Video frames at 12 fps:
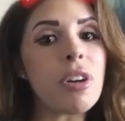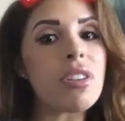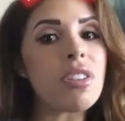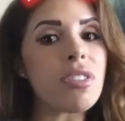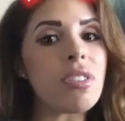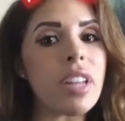
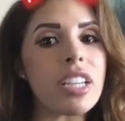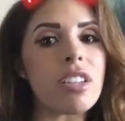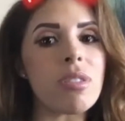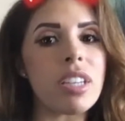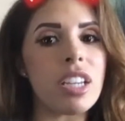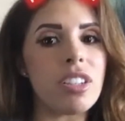through, like you
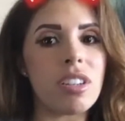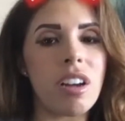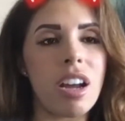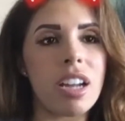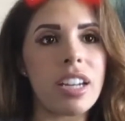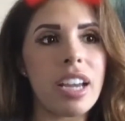said, your
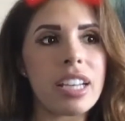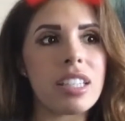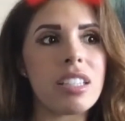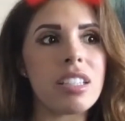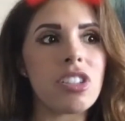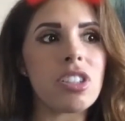contacts.
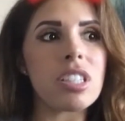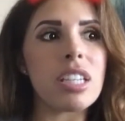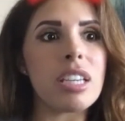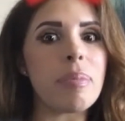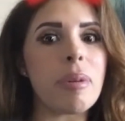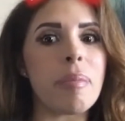And just keep
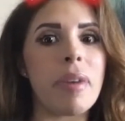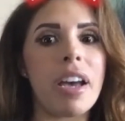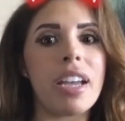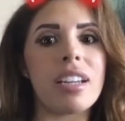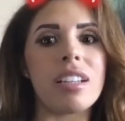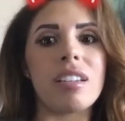in
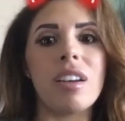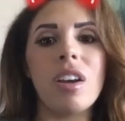mind, in